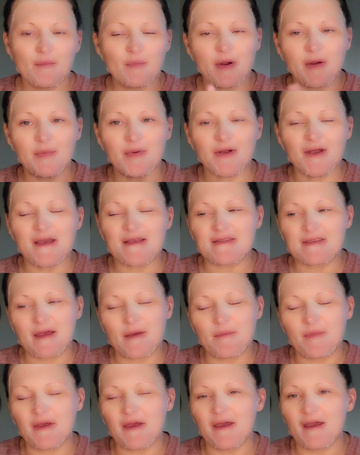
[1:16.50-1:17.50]
Barbara has
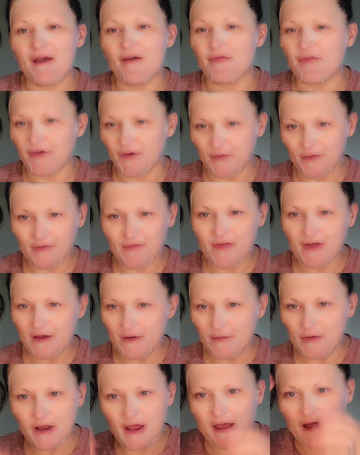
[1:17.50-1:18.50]
sent me a few of
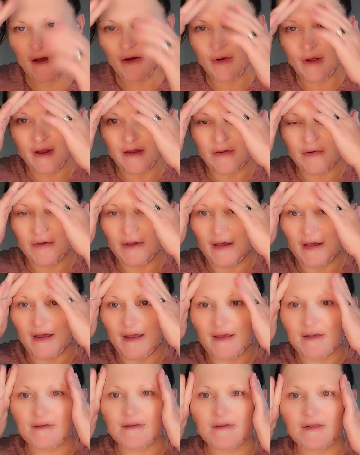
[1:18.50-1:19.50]
them now, and you
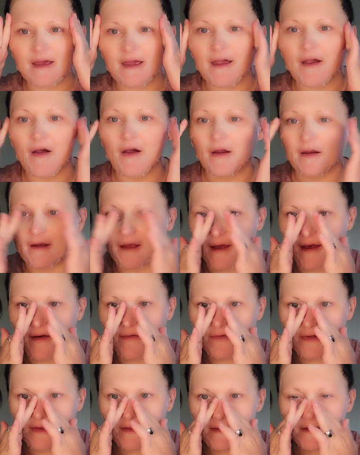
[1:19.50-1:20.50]
guys, they are
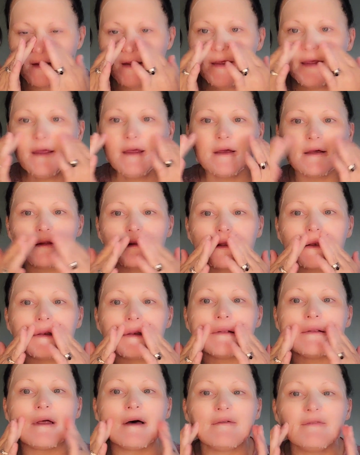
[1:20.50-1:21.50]
heavenly.
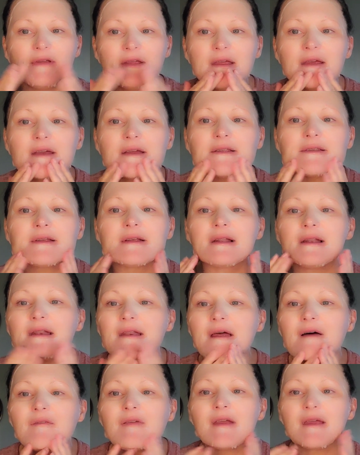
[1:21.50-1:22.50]
Loving it,
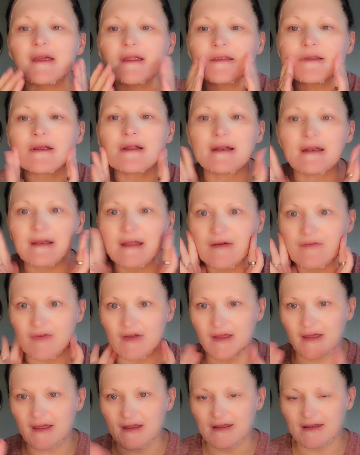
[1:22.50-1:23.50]
loving it,
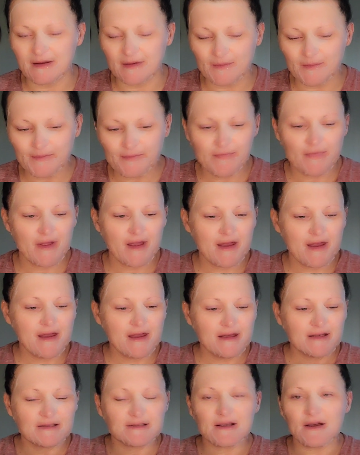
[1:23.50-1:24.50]
loving it.
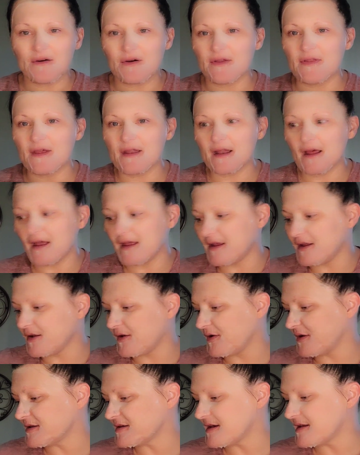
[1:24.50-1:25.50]
So, and then, you
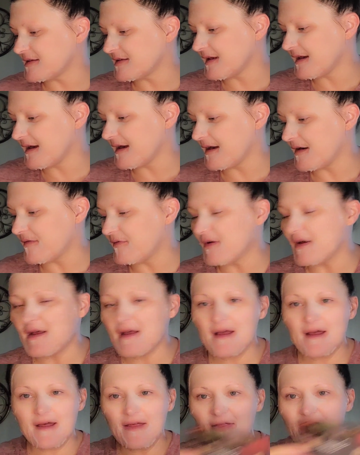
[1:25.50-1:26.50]
know, it does have
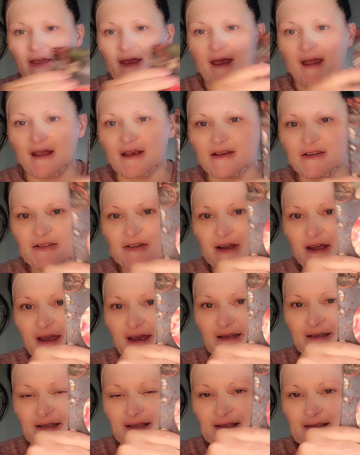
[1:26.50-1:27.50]
the extra
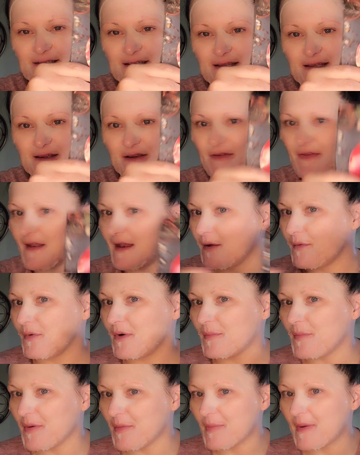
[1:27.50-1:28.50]
essence in there that I
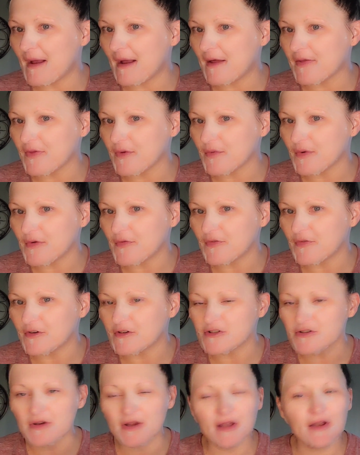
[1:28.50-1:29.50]
will put back in the
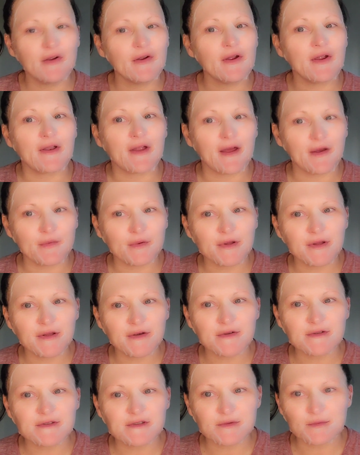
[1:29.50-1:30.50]
refrigerator and I will
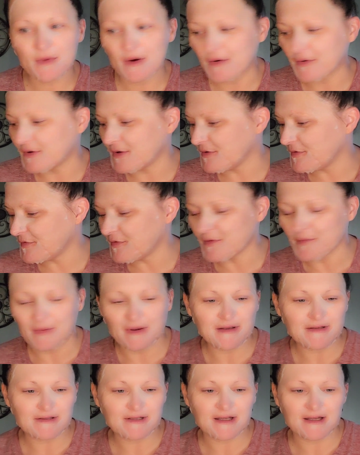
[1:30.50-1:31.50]
use tomorrow for
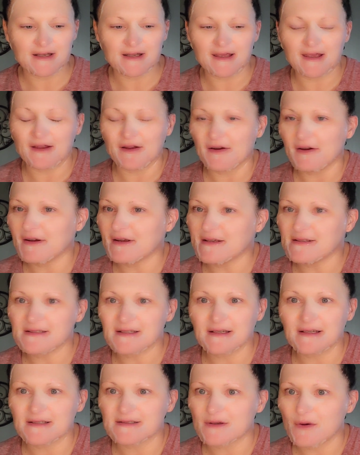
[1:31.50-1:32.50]
my skincare because
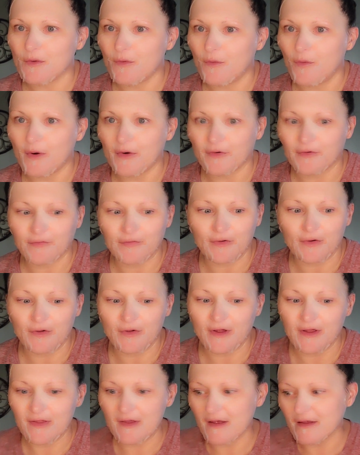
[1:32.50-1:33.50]
it is wonderful.
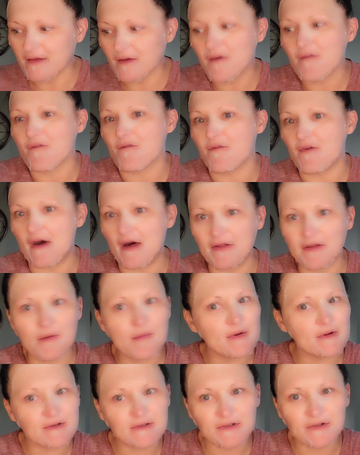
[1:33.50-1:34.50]
And that's a
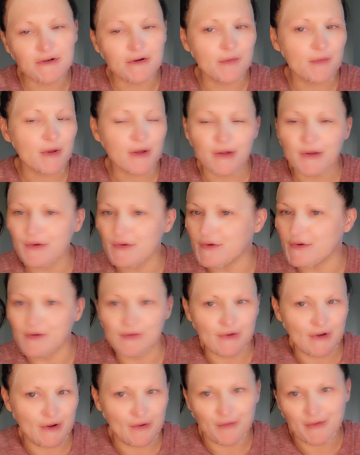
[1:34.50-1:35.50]
valuable serum you do
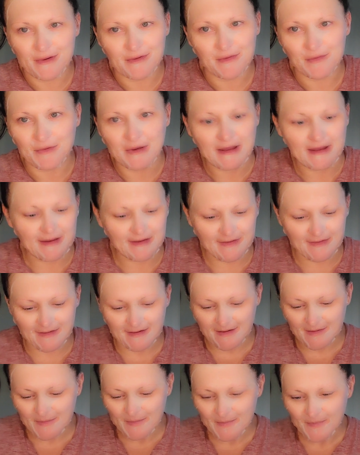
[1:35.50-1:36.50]
not want to
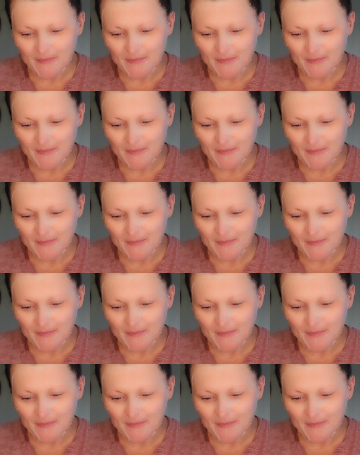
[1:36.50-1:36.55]
waste.